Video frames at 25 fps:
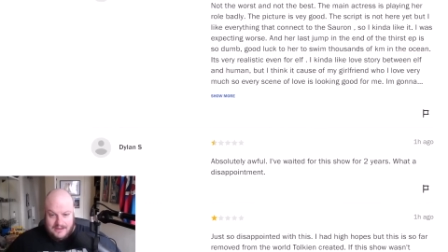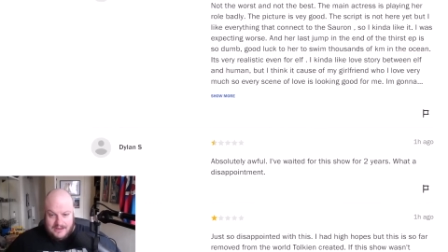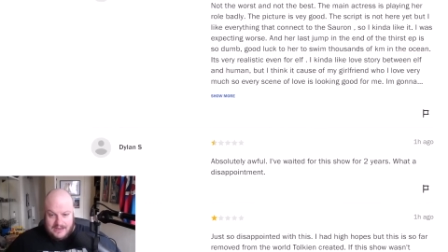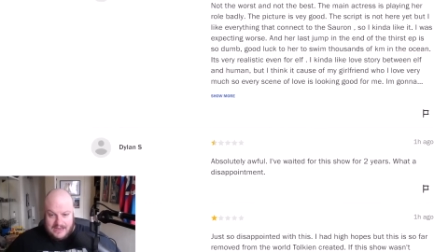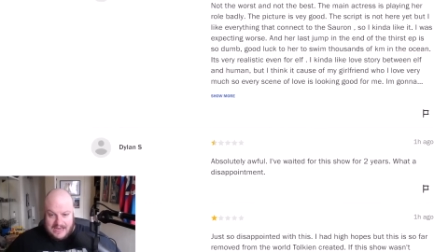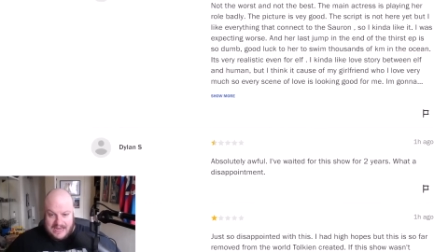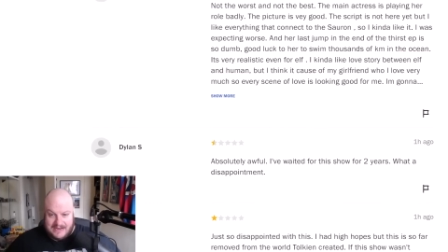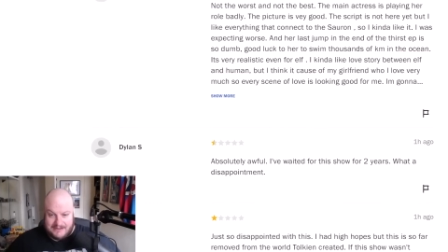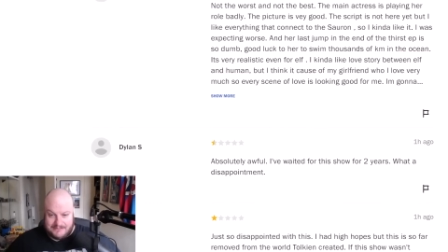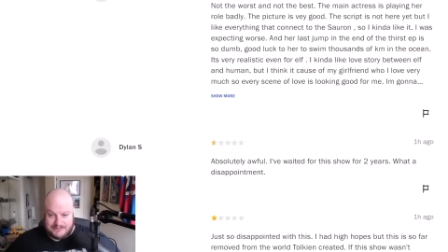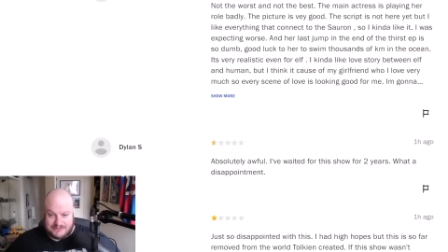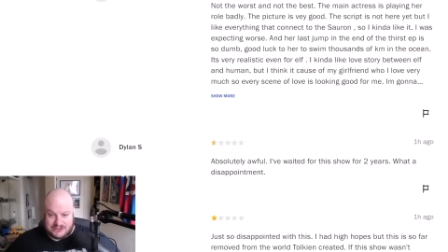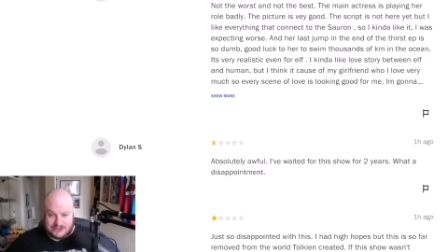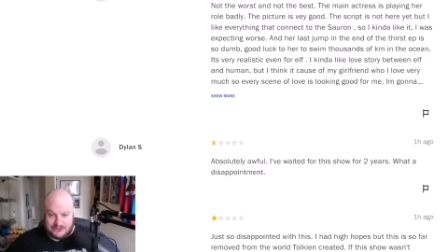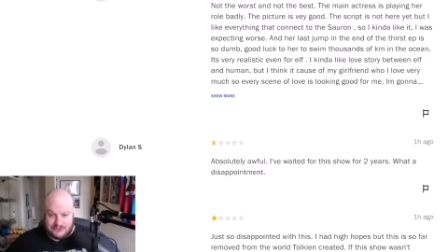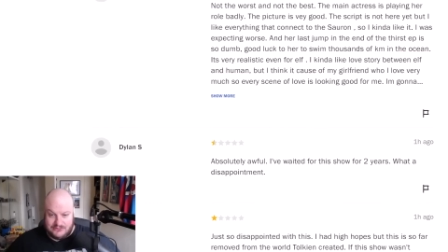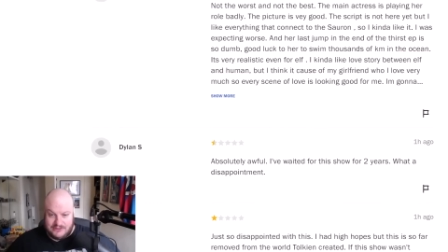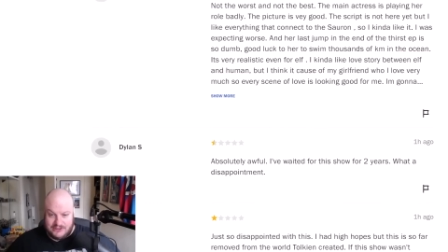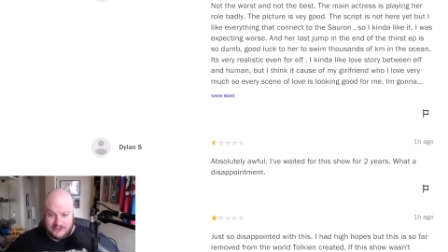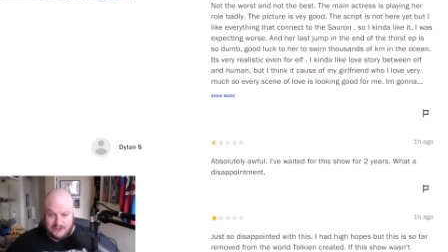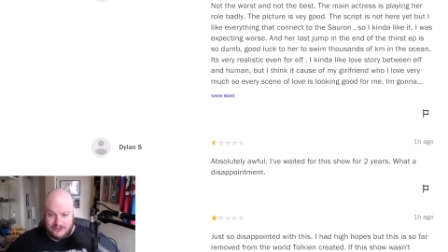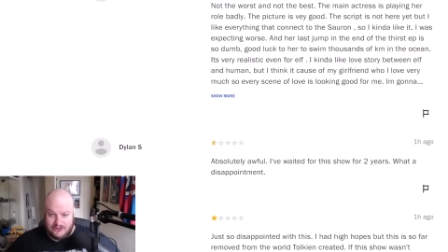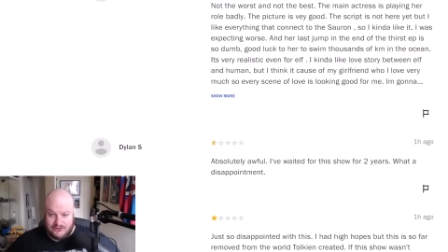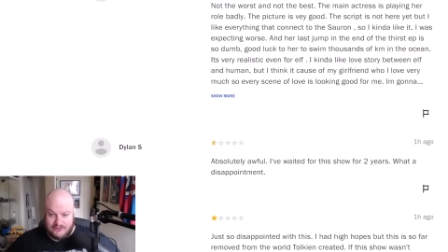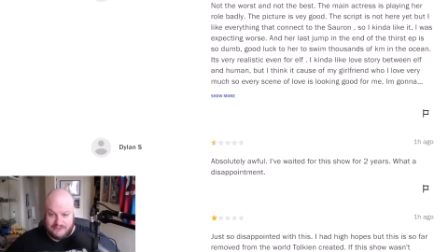
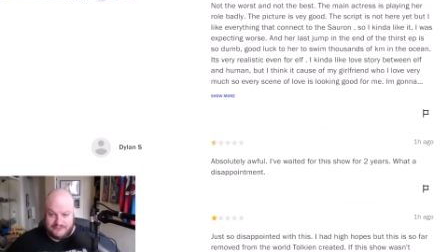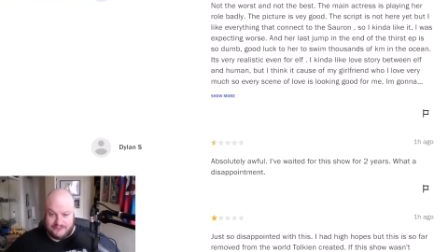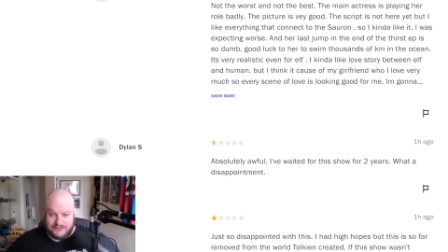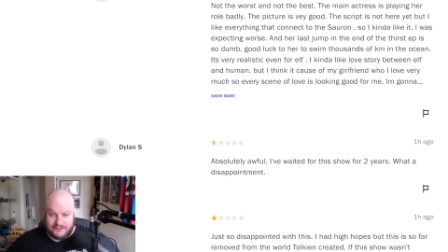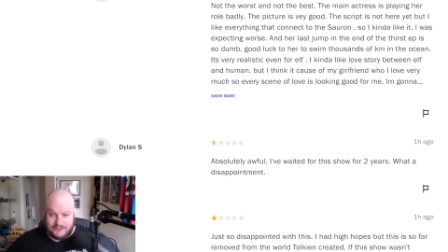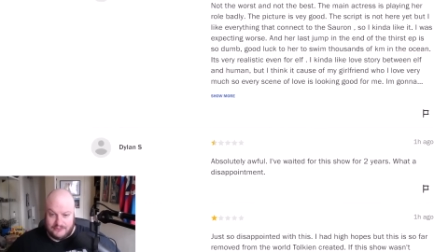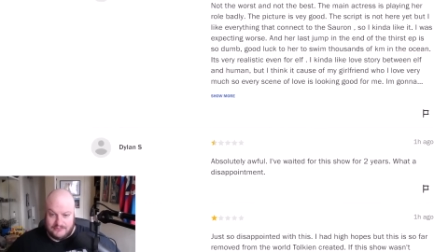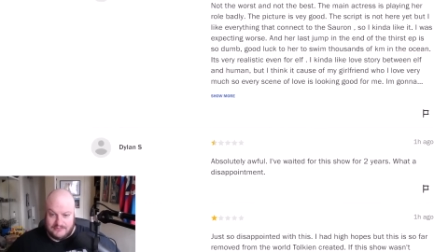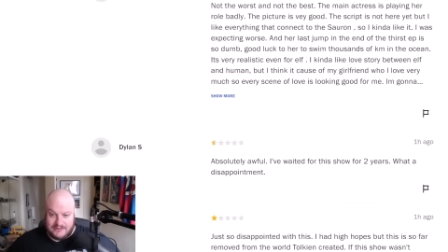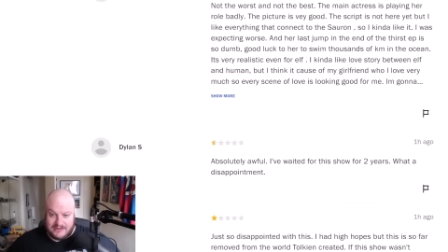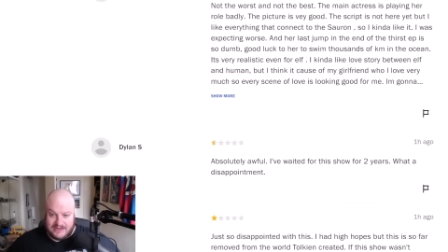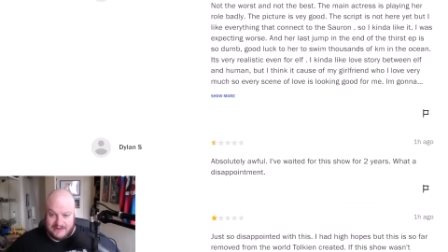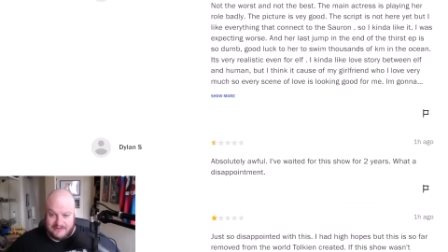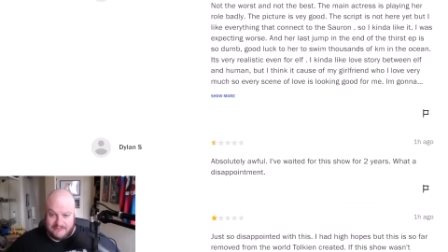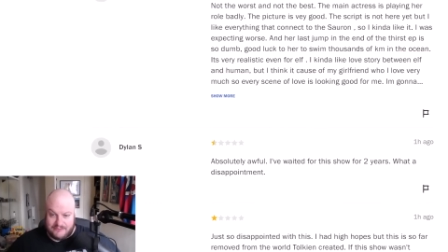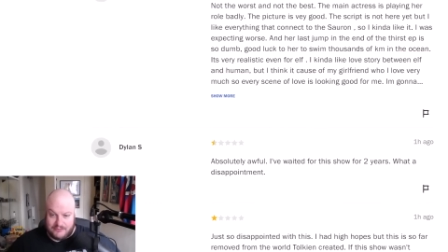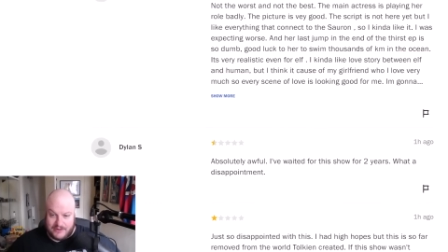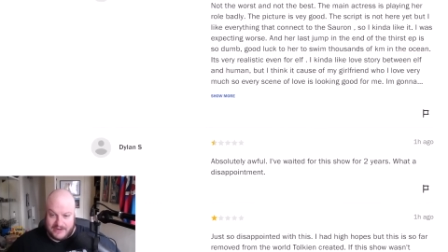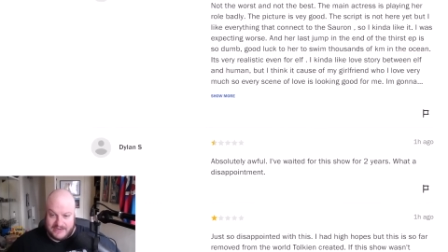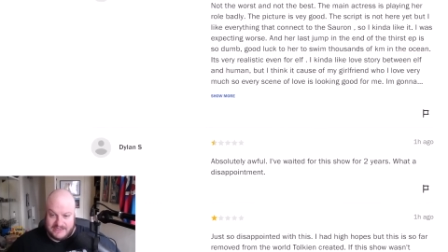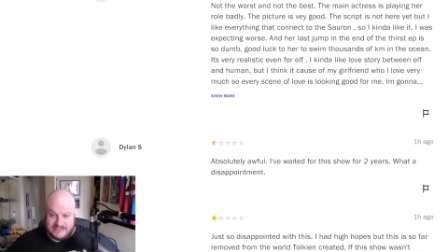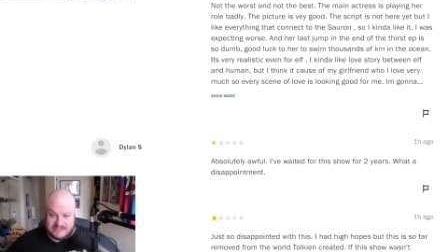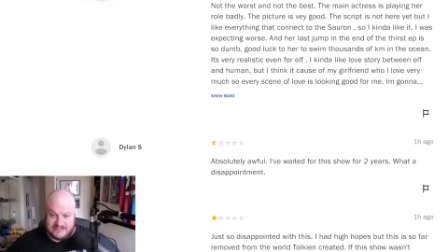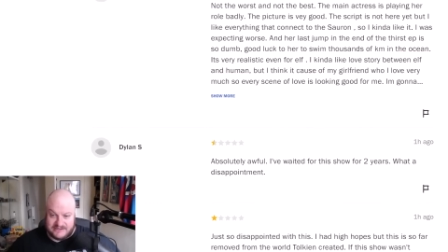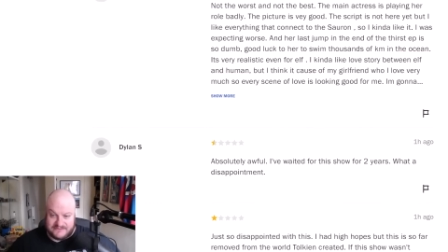Absolutely awful. I've
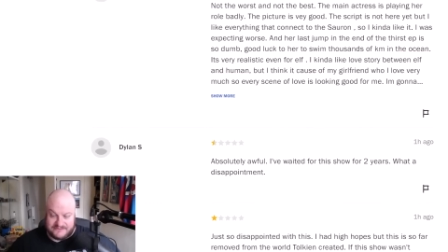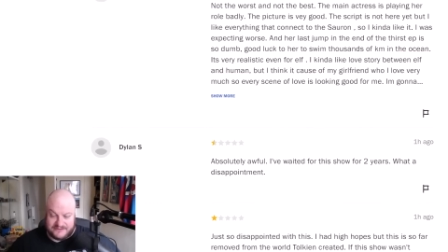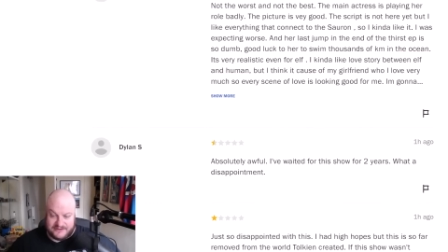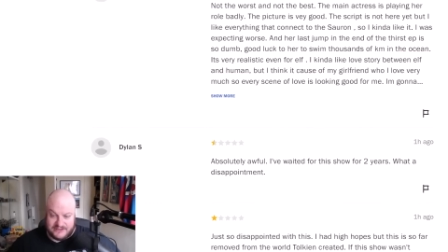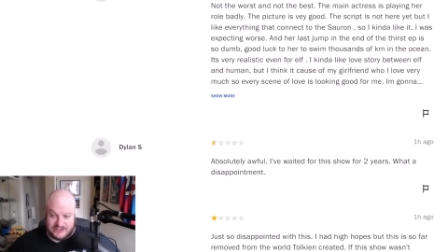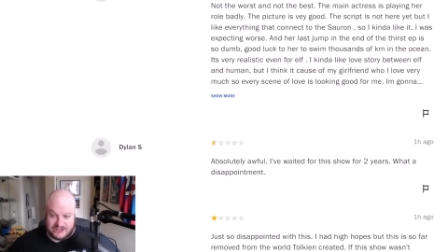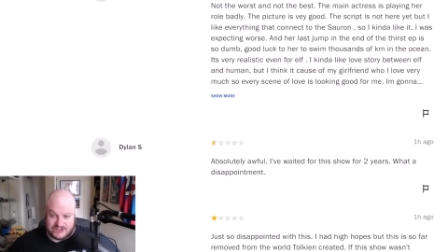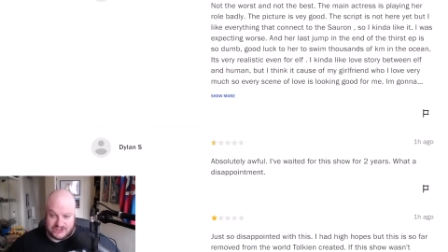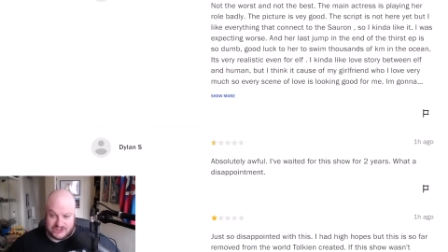waited for this